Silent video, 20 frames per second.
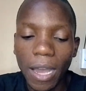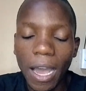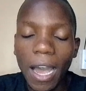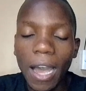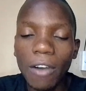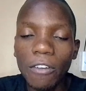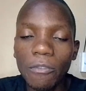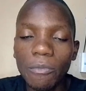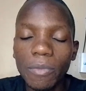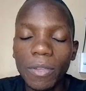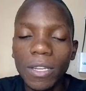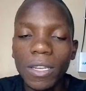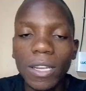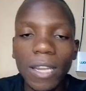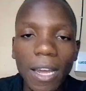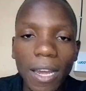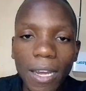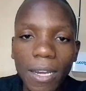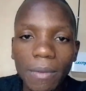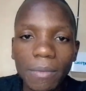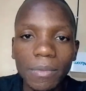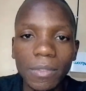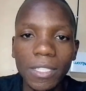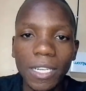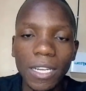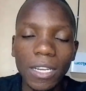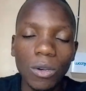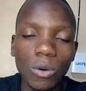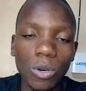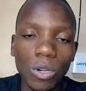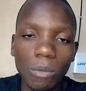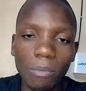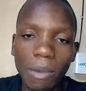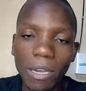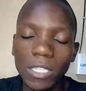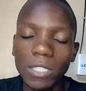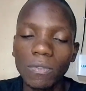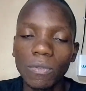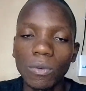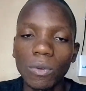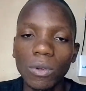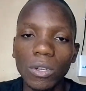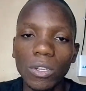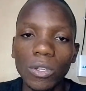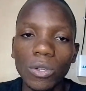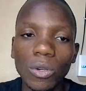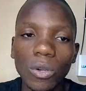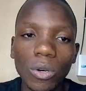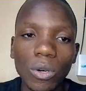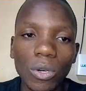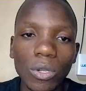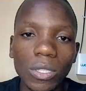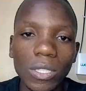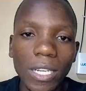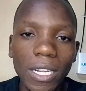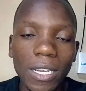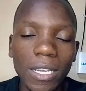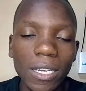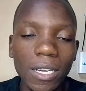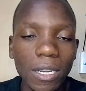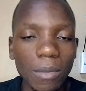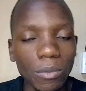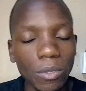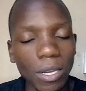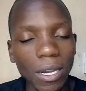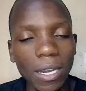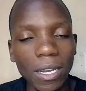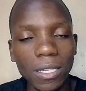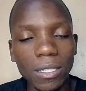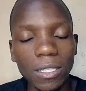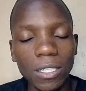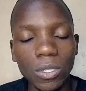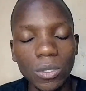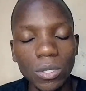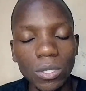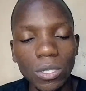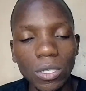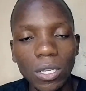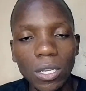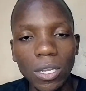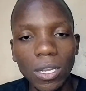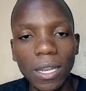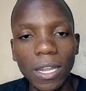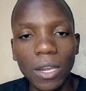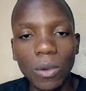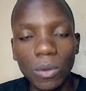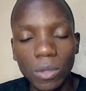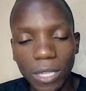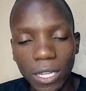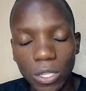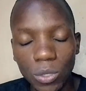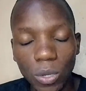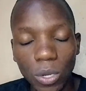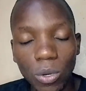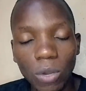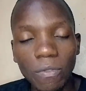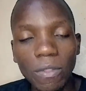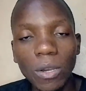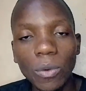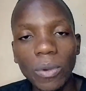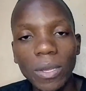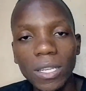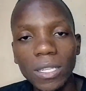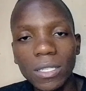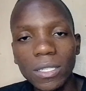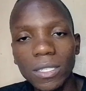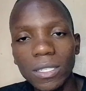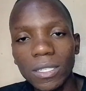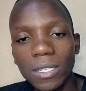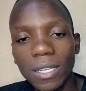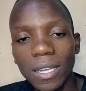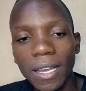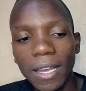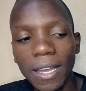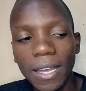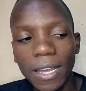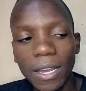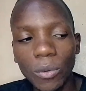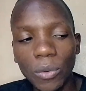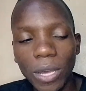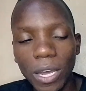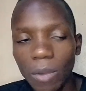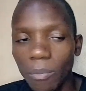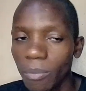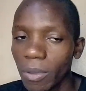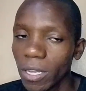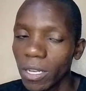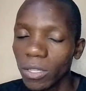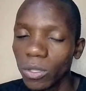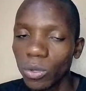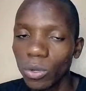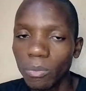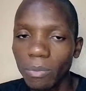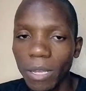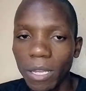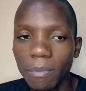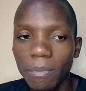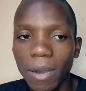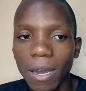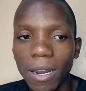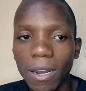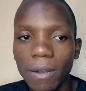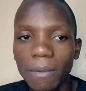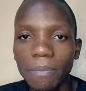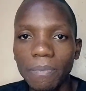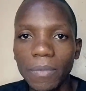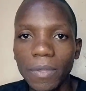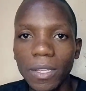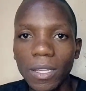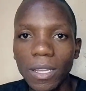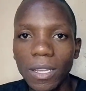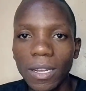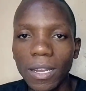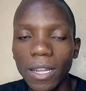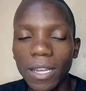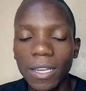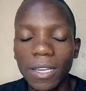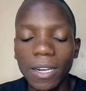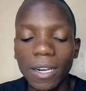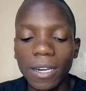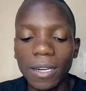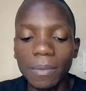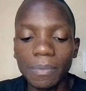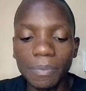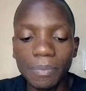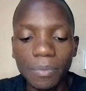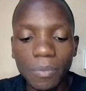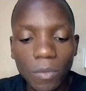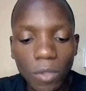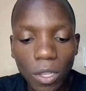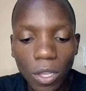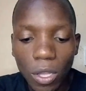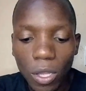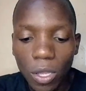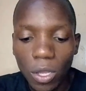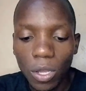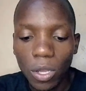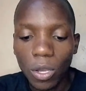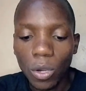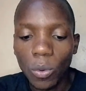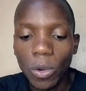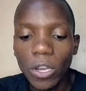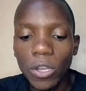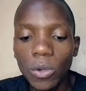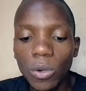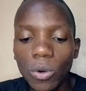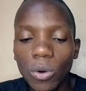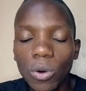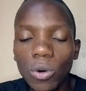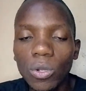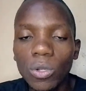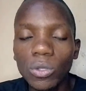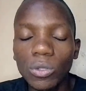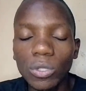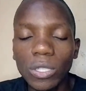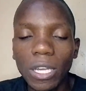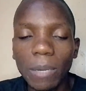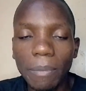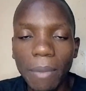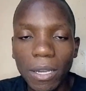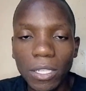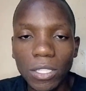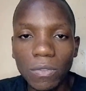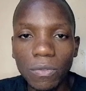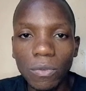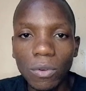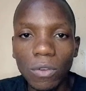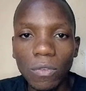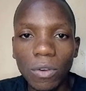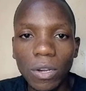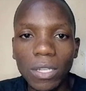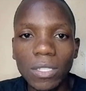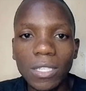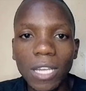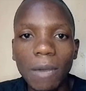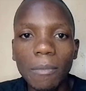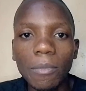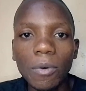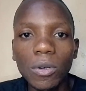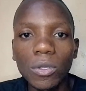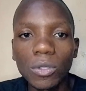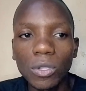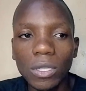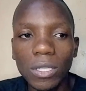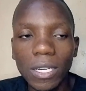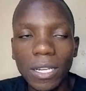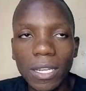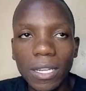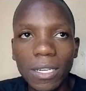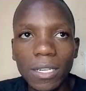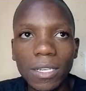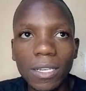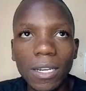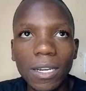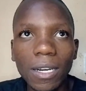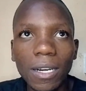I've been trading on Paxful, trading cryptocurrencies. Like that's one of the ways we are paid through PayPal. Like when you go to the Paxful, for example, to trade